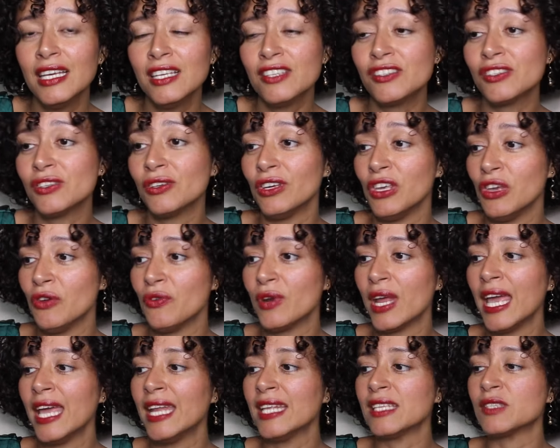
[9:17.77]
so your
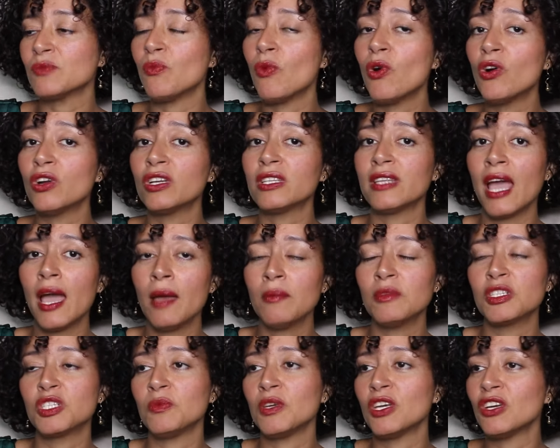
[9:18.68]
hair is more
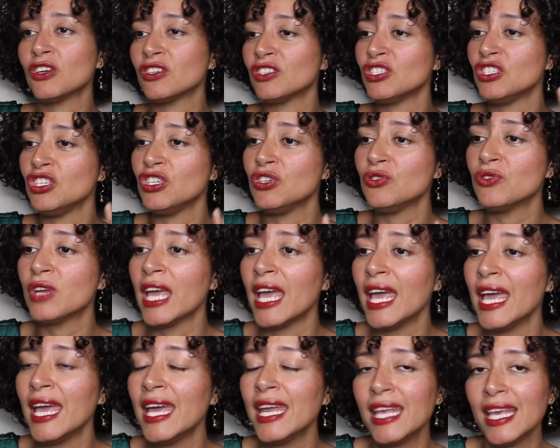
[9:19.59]
damaged because your
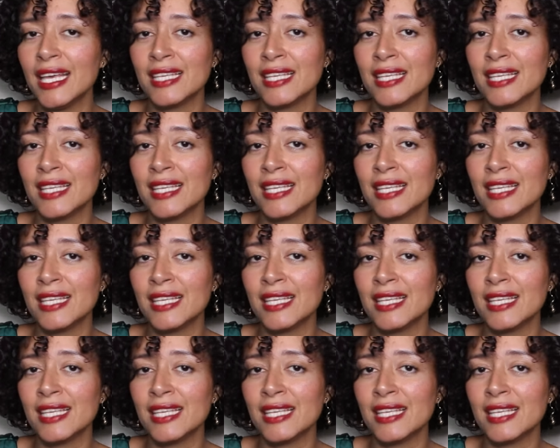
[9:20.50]
hair